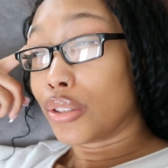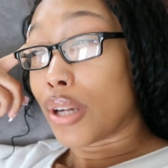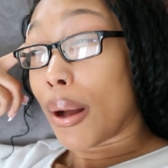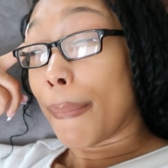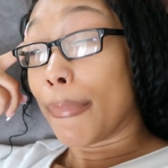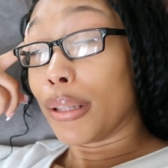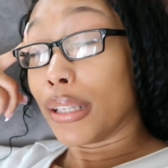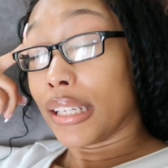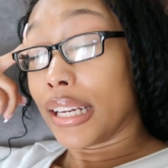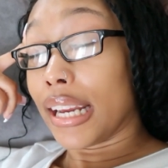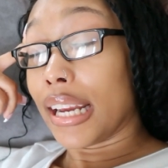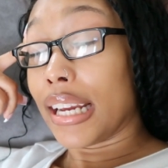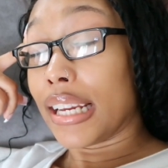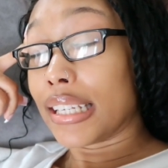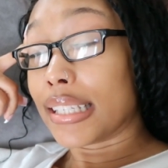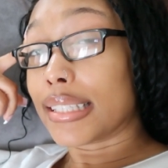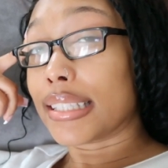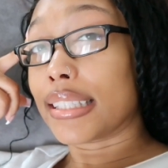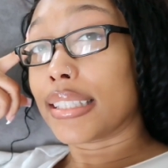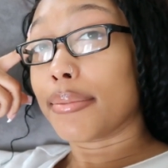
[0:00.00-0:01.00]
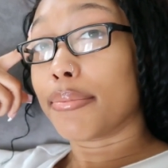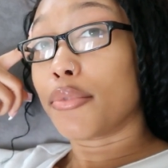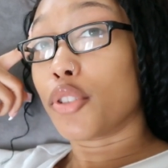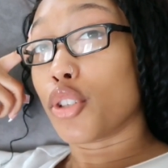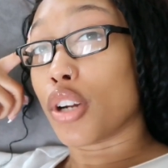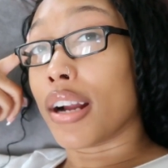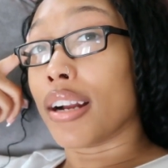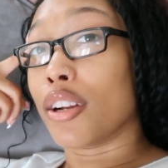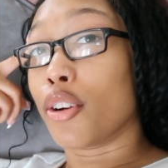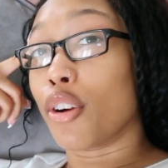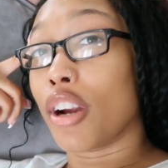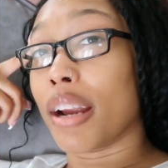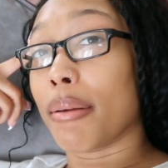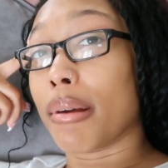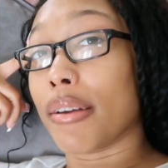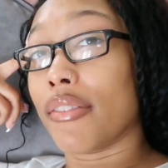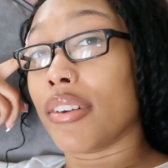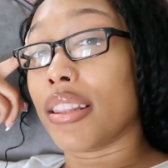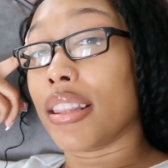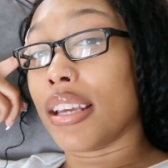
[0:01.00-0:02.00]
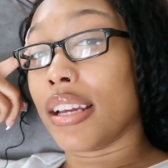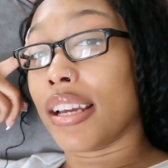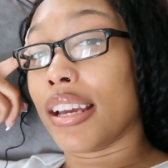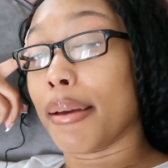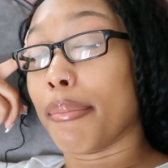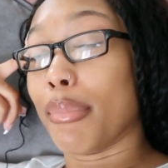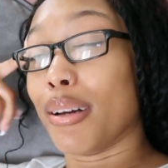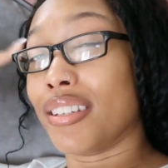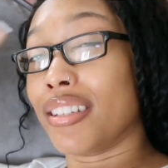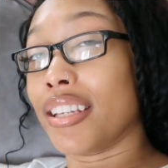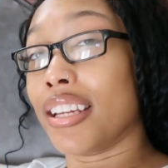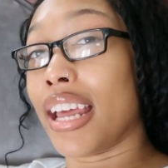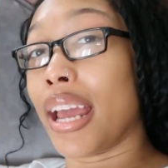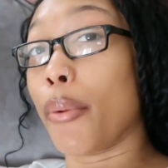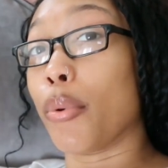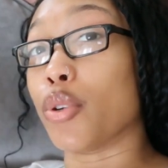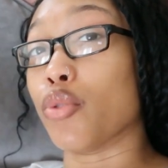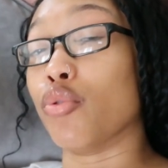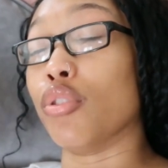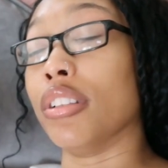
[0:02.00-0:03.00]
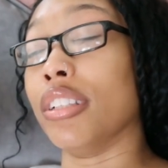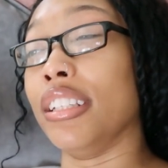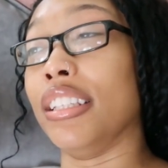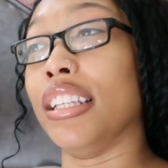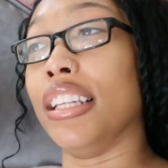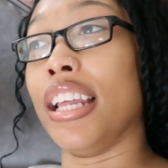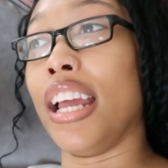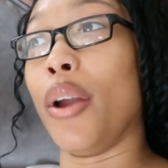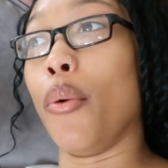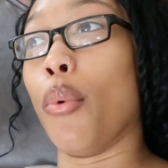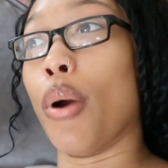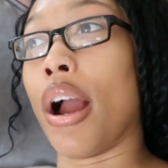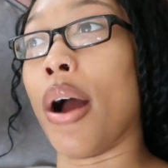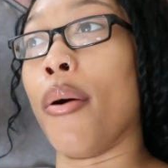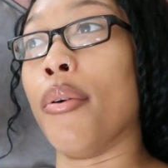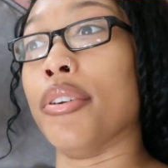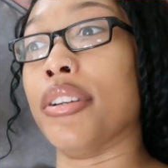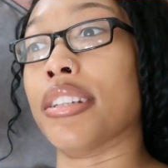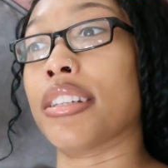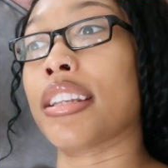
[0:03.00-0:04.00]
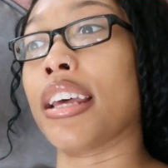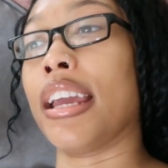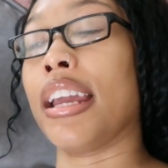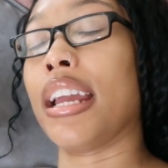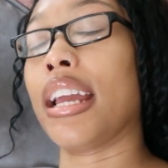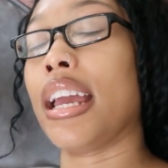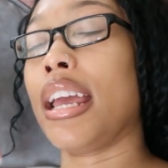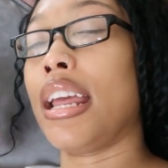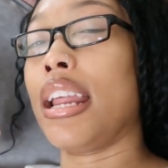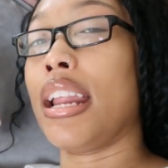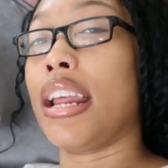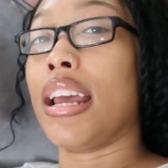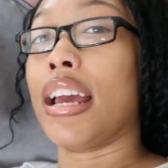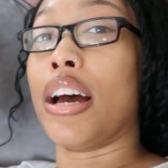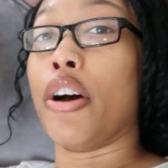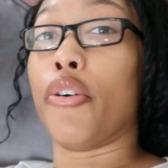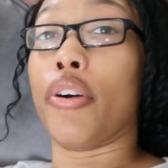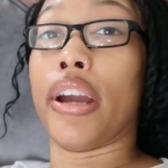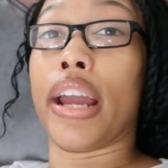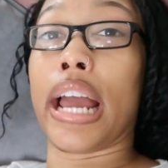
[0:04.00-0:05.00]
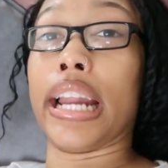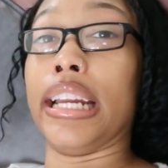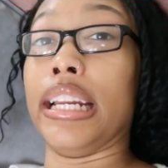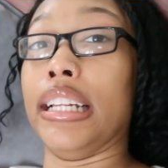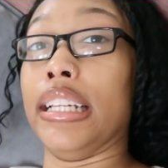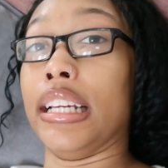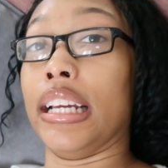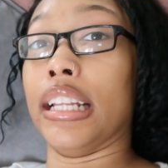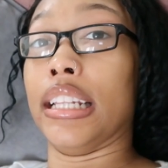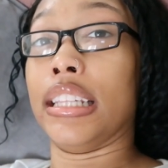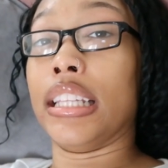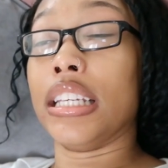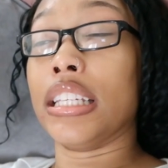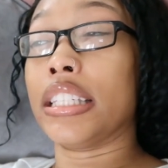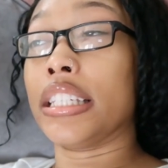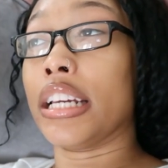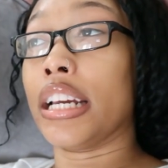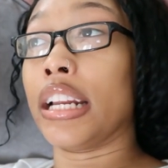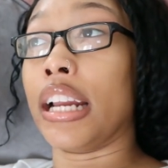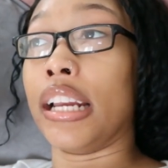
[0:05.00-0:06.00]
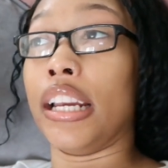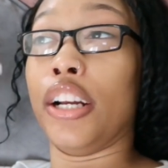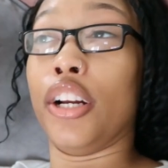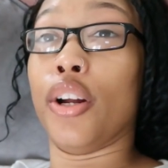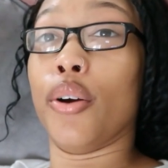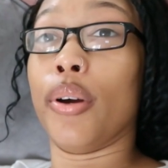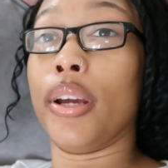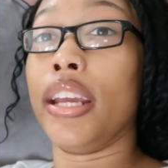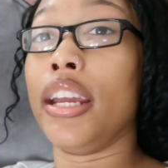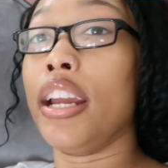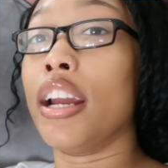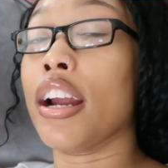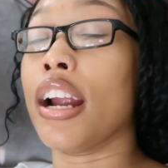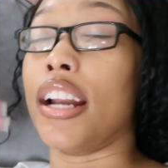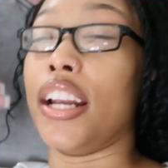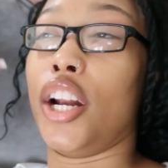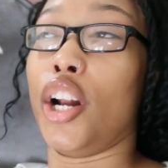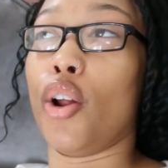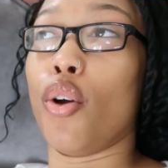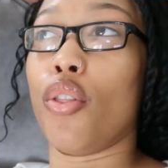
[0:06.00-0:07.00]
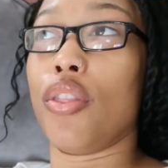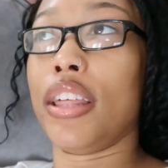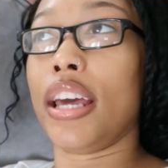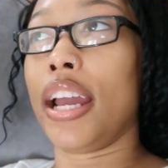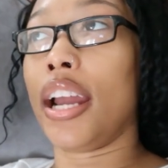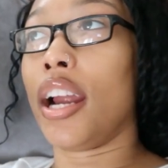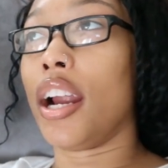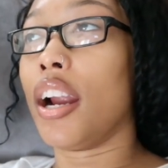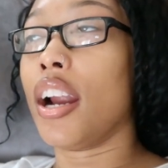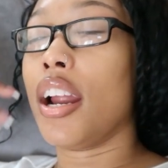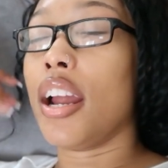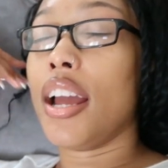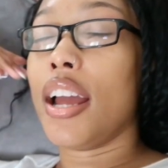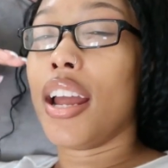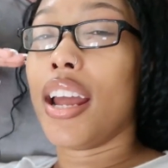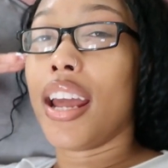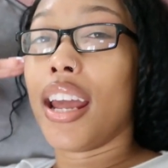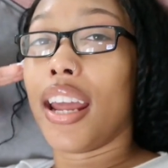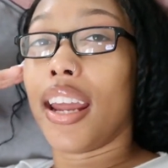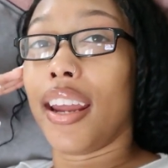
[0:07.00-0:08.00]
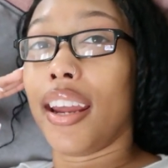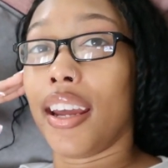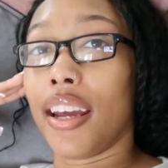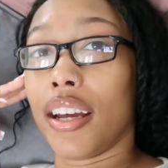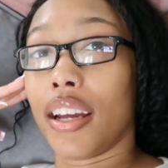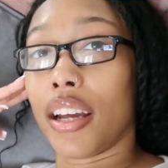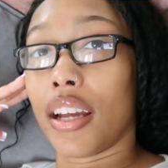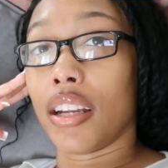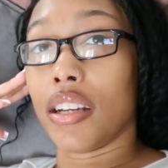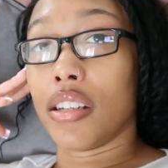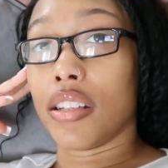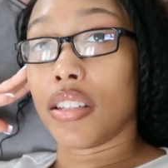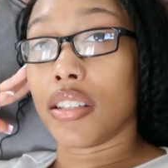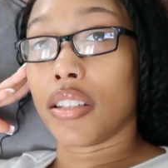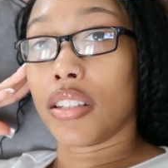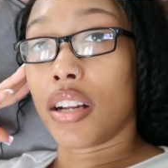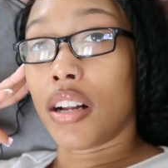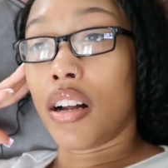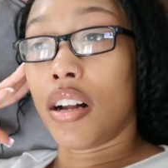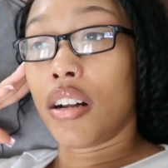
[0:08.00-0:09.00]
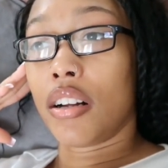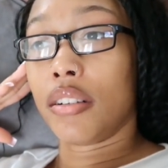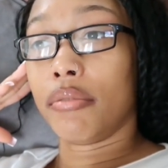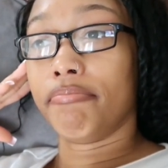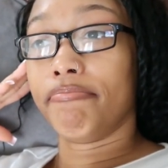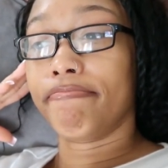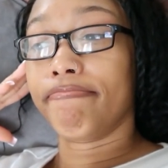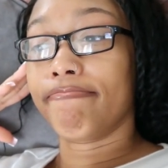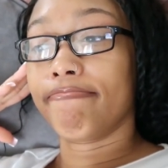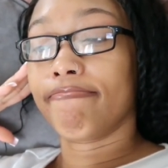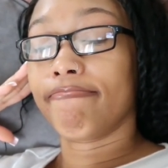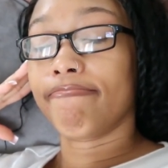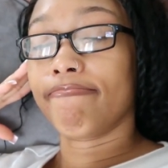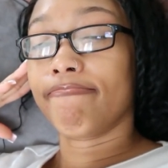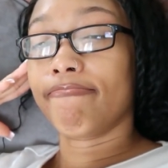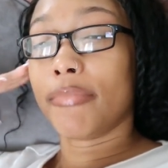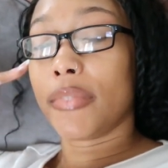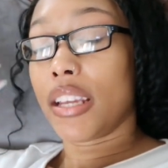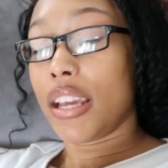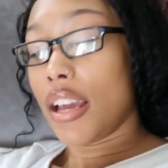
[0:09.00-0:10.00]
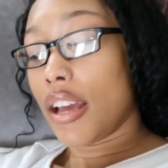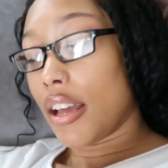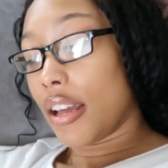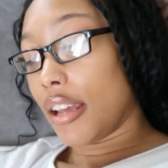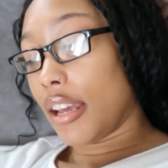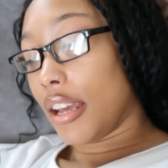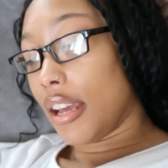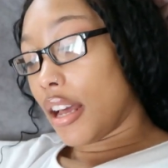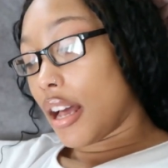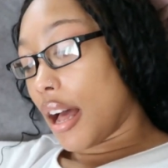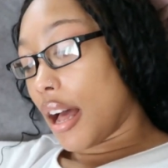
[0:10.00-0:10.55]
couple of days trying to cram everything in, but today was really the day where I was just like, okay, I need to get this done. I need to go here. I need to go there. And yeah,